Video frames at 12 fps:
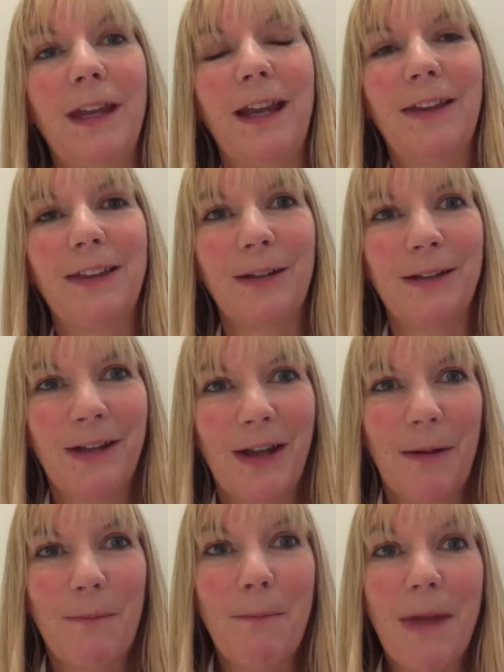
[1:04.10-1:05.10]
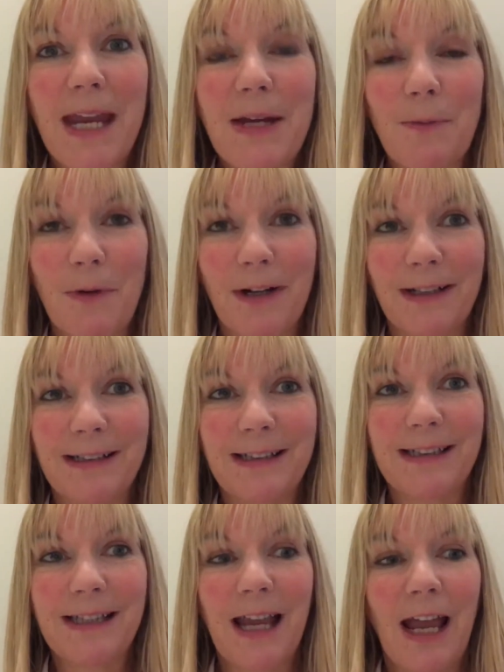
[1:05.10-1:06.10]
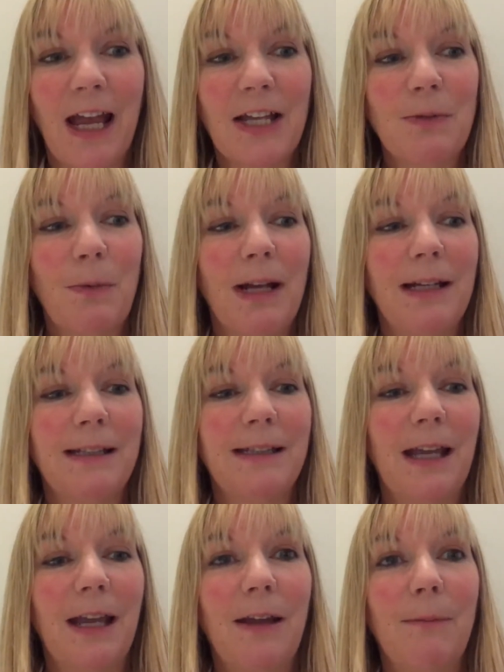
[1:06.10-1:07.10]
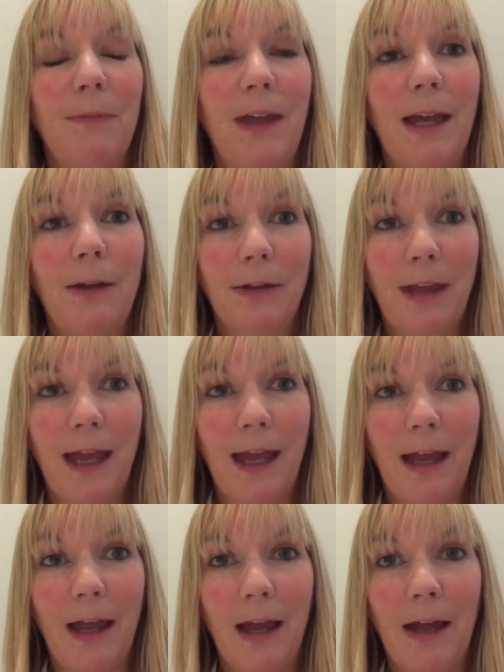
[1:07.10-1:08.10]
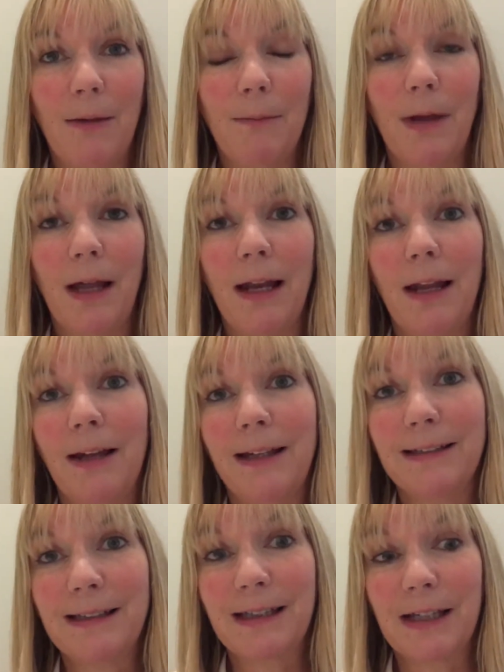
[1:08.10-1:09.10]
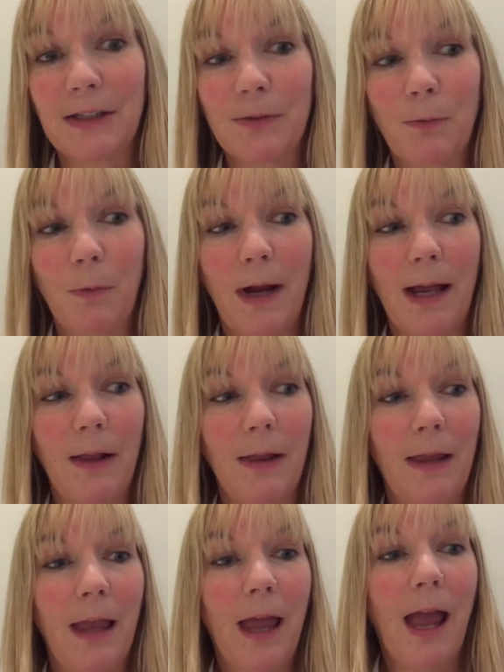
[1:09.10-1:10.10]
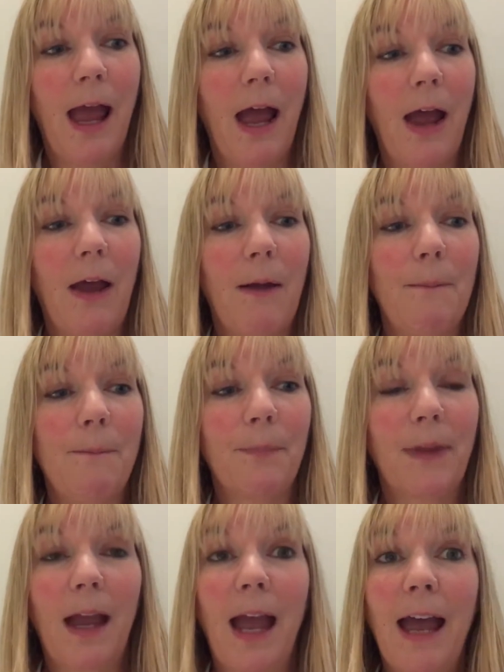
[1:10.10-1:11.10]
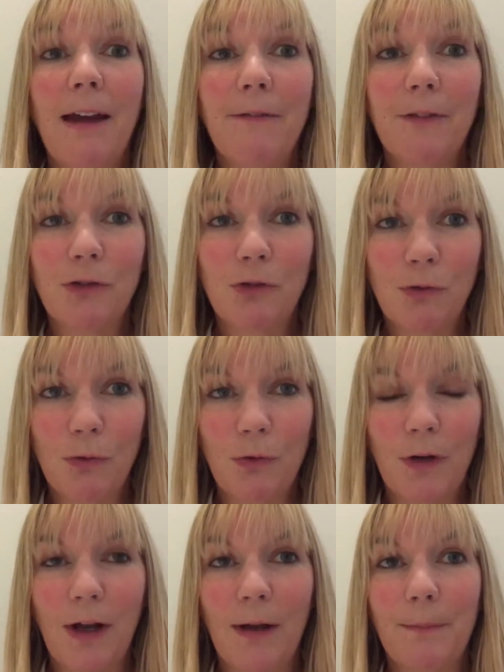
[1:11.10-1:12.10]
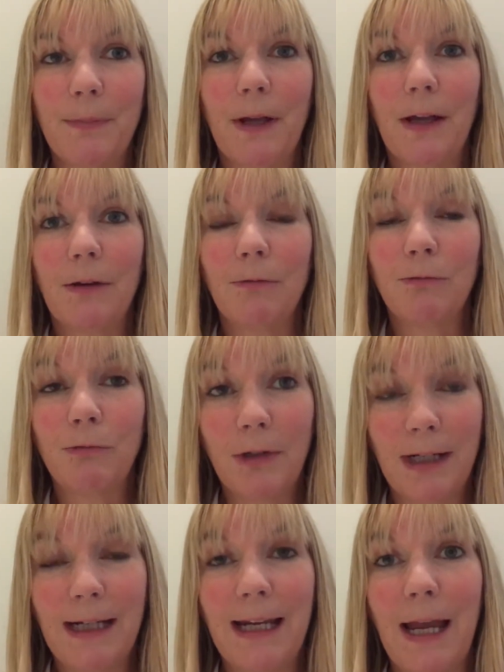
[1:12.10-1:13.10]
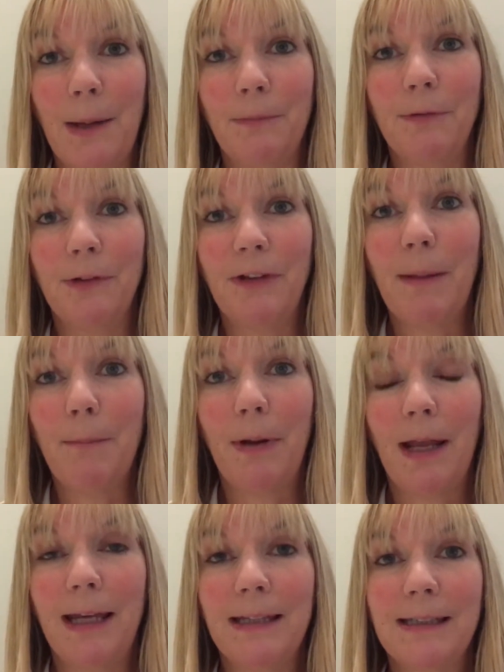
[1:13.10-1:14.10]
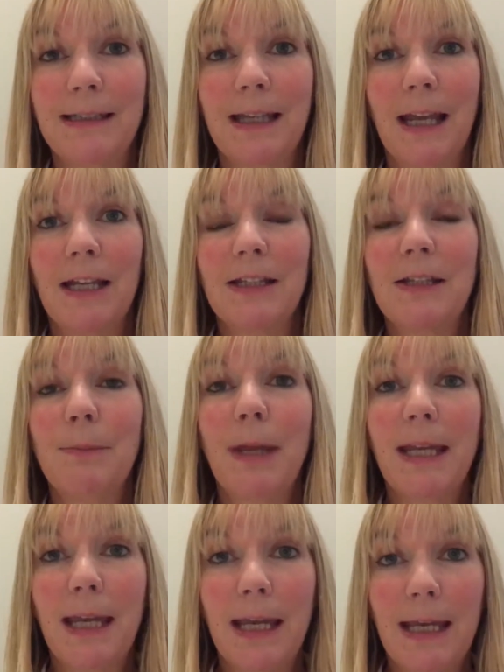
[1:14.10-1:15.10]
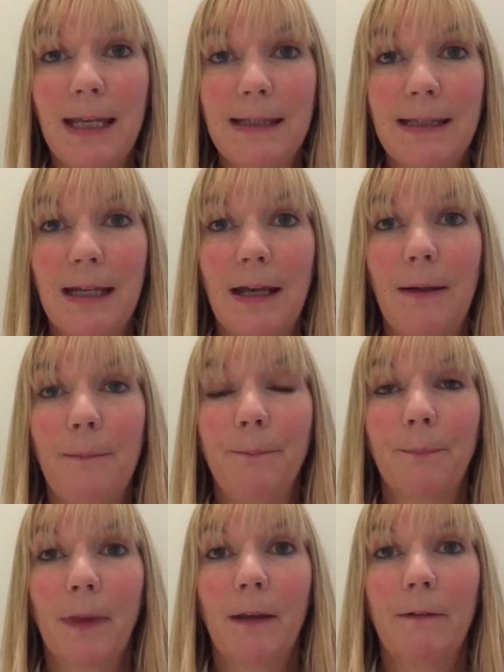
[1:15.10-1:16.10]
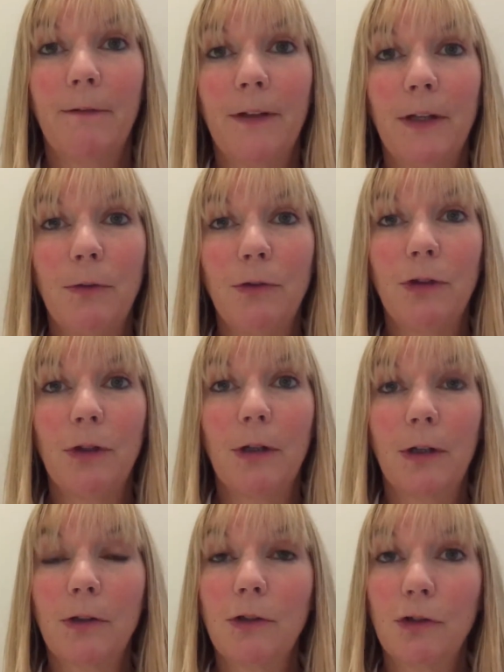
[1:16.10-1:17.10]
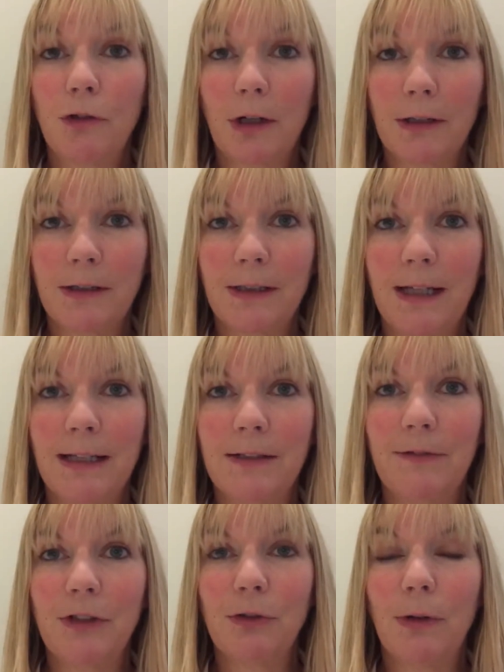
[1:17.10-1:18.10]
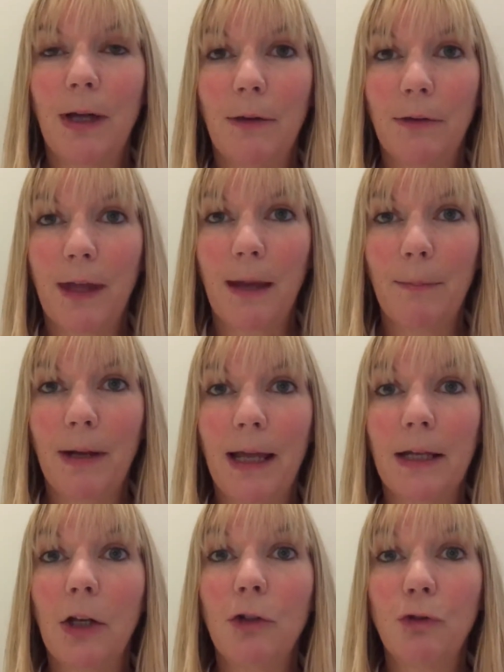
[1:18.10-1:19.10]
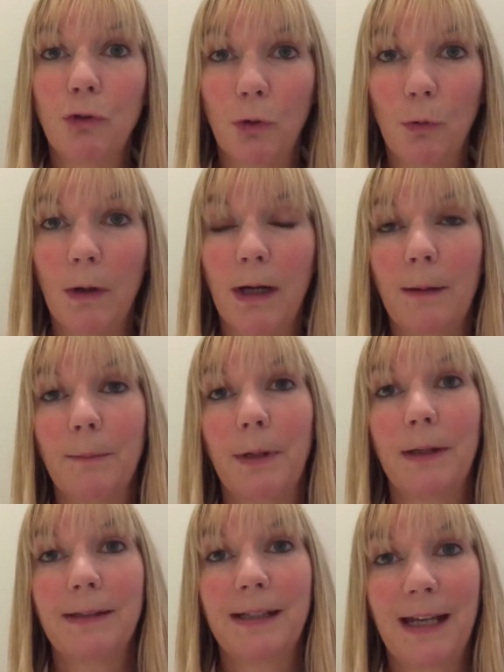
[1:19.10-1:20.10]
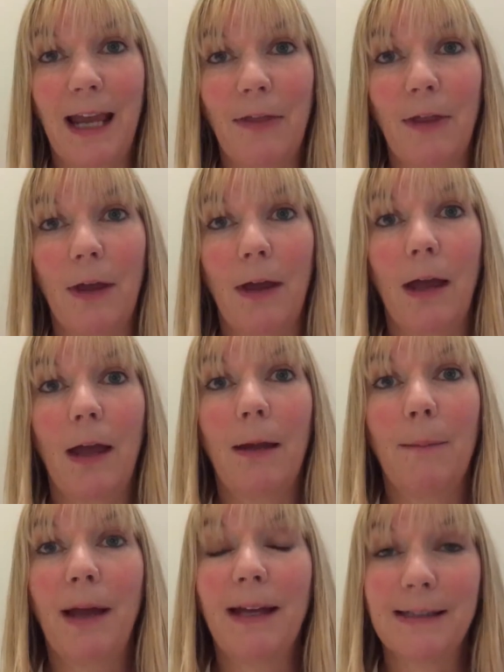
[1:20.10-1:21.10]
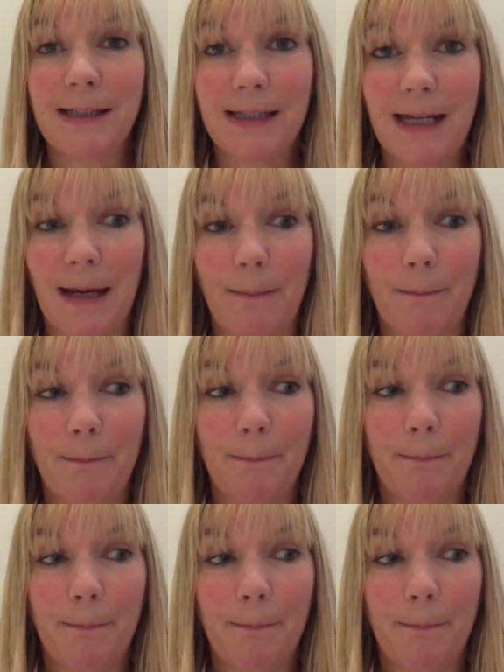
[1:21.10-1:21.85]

the other main ones, as well as the Healthcare Alliance as well, have drawn up really helpful templates to make it easier for you to construct an individual healthcare plan and draw one up together as a team.